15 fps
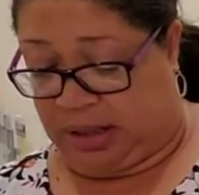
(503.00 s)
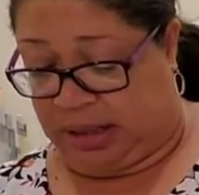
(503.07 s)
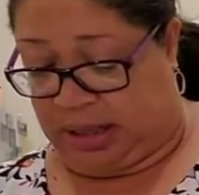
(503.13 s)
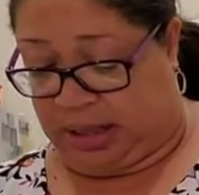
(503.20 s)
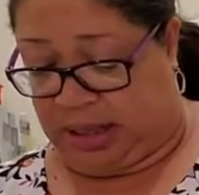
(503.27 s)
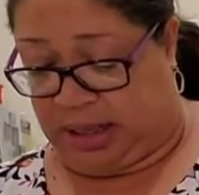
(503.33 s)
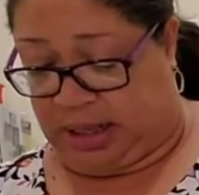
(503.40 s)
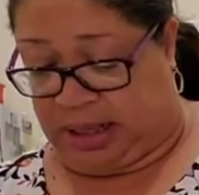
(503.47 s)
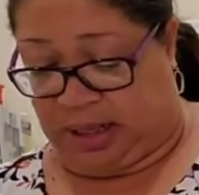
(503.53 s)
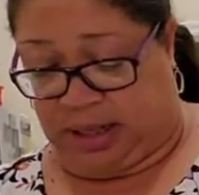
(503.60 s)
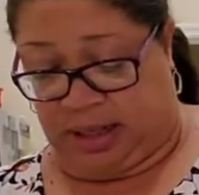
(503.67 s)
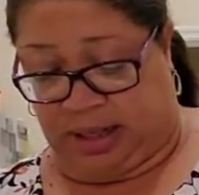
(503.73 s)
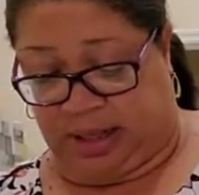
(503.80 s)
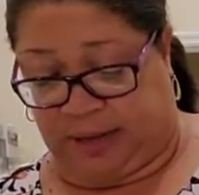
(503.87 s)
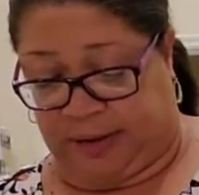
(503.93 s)
And
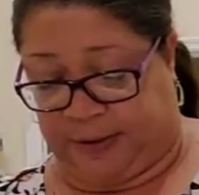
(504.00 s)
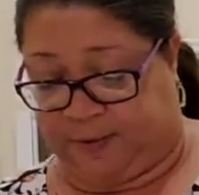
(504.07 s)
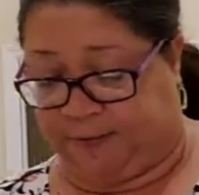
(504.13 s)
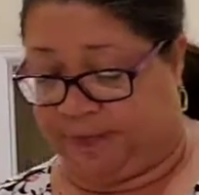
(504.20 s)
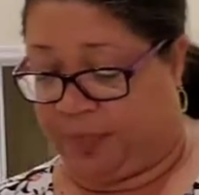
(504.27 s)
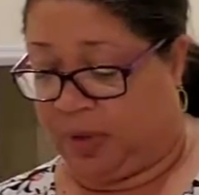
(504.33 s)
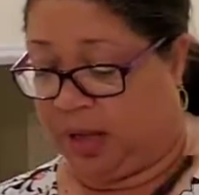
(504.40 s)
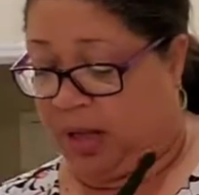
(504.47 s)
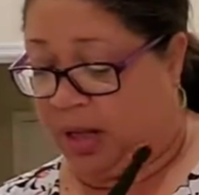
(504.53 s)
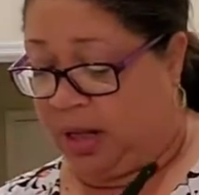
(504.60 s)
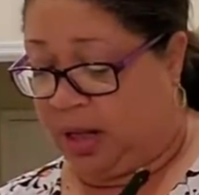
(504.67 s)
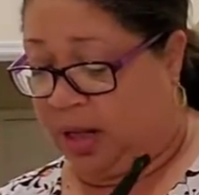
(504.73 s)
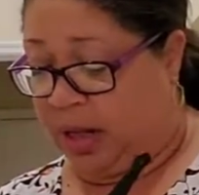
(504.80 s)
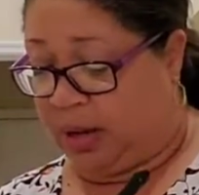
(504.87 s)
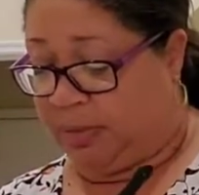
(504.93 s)

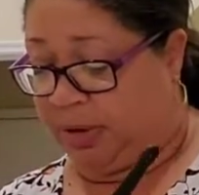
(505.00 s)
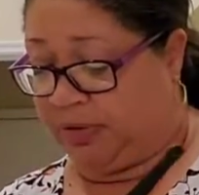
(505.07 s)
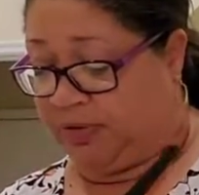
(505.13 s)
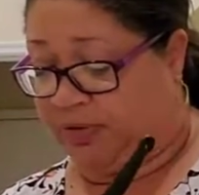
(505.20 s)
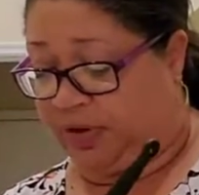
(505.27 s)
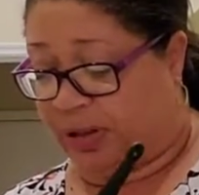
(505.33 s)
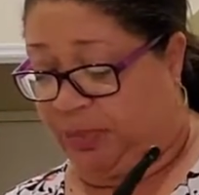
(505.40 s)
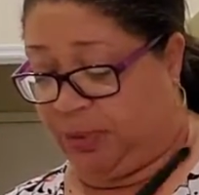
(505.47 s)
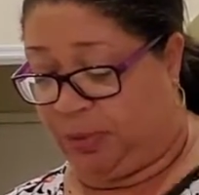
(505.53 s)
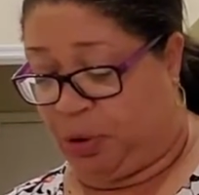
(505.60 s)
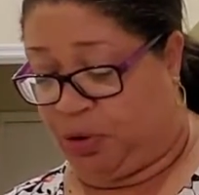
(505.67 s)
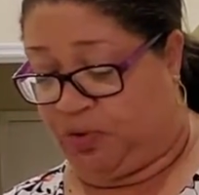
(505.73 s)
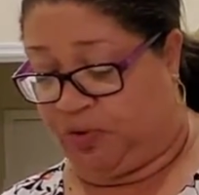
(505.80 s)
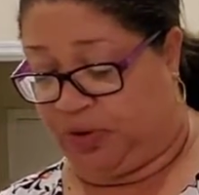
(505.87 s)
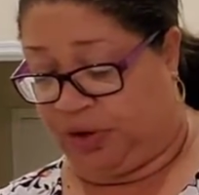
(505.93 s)
I'm going to flip them
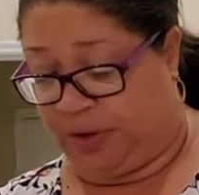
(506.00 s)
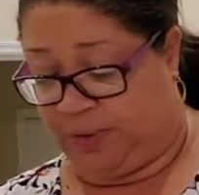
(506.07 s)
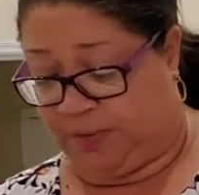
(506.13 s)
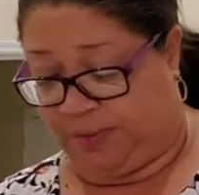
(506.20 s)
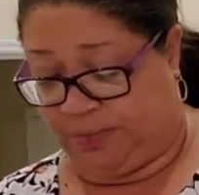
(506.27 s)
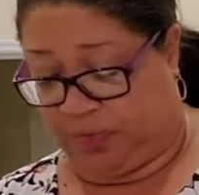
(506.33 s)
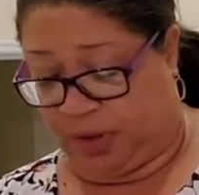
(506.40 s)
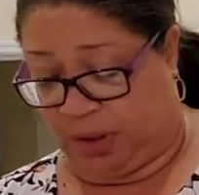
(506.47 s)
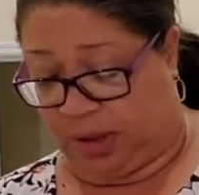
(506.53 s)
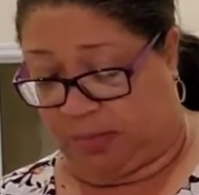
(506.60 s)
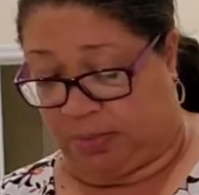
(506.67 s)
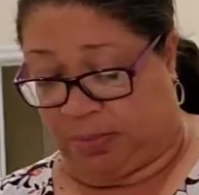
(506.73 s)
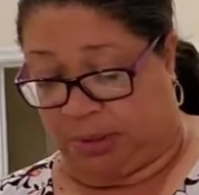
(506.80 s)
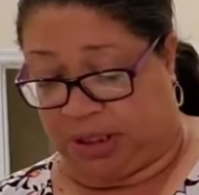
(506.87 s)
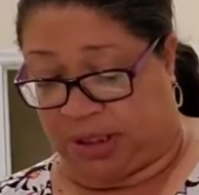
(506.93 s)
over
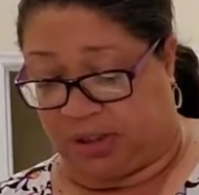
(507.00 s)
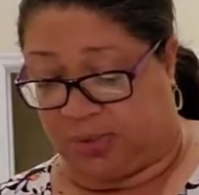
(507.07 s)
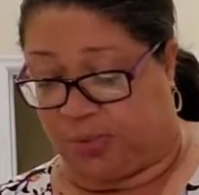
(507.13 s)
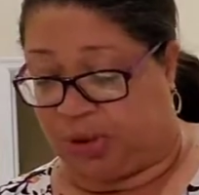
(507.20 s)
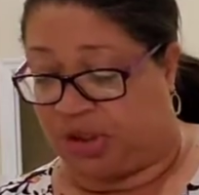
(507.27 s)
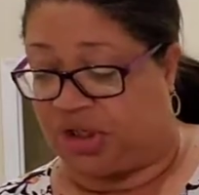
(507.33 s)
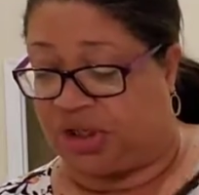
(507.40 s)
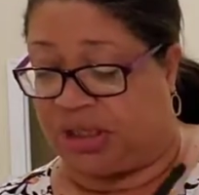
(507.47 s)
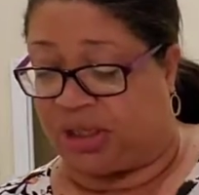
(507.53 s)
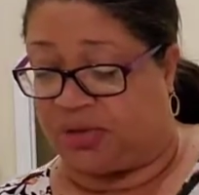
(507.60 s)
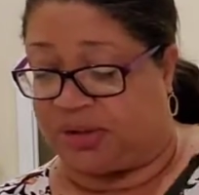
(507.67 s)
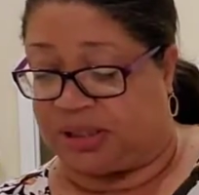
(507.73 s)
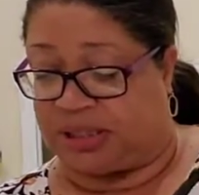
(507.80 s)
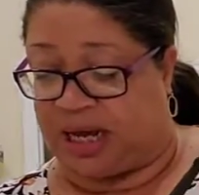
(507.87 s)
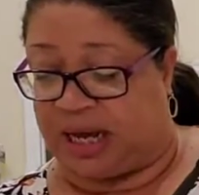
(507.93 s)
and brush the other
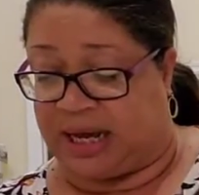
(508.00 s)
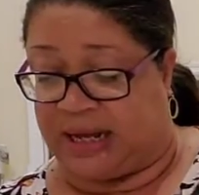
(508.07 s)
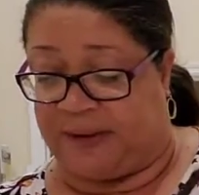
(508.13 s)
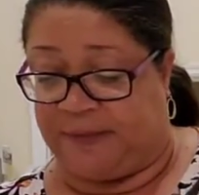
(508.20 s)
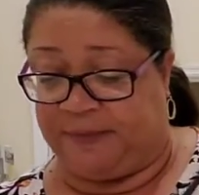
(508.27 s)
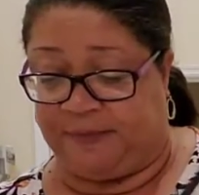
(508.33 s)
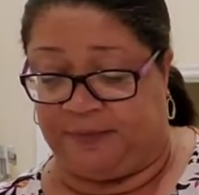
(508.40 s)
side.